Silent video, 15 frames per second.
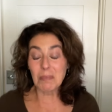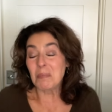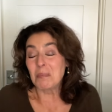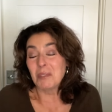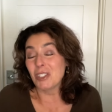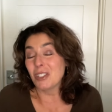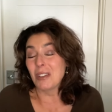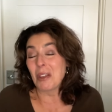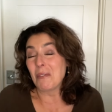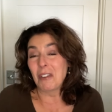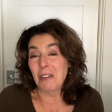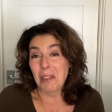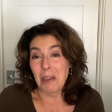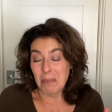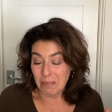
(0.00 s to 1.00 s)
I'm just
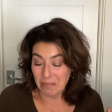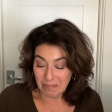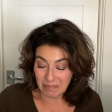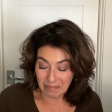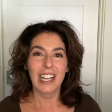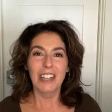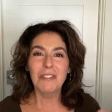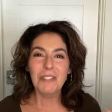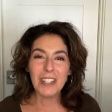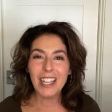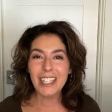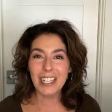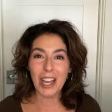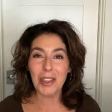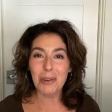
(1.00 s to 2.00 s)
loving them. I feel
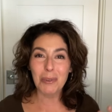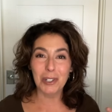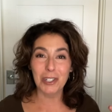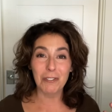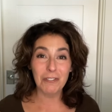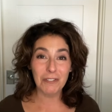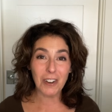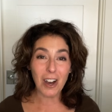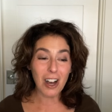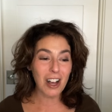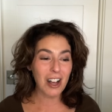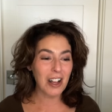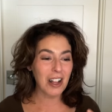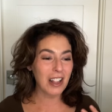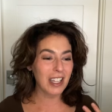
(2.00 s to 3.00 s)
like now that we're into
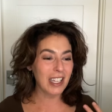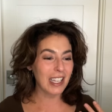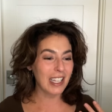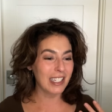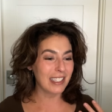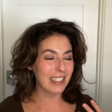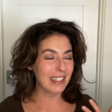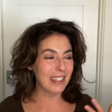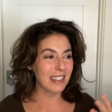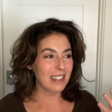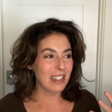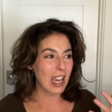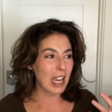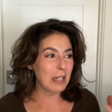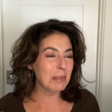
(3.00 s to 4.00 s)
fall, it's
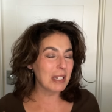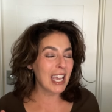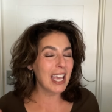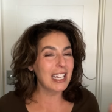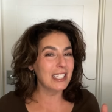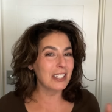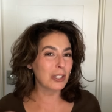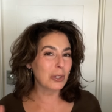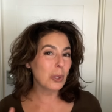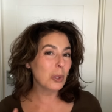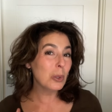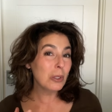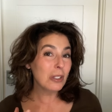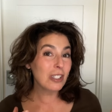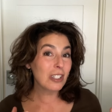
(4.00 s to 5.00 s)
time to head into
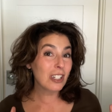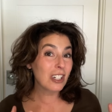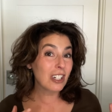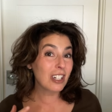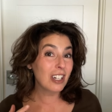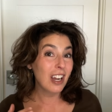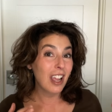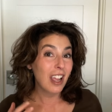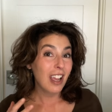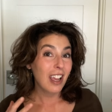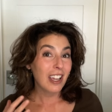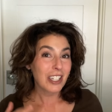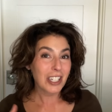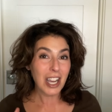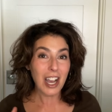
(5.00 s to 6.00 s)
cooler
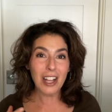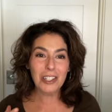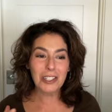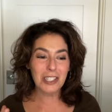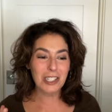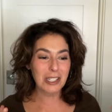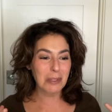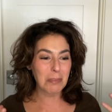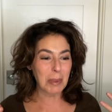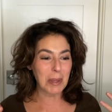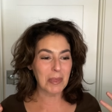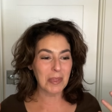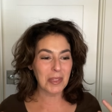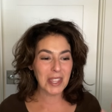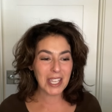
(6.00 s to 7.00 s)
colors,
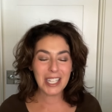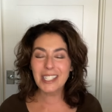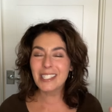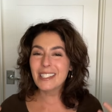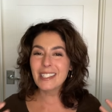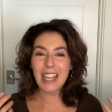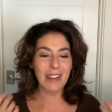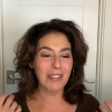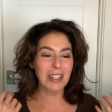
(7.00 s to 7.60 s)
but these have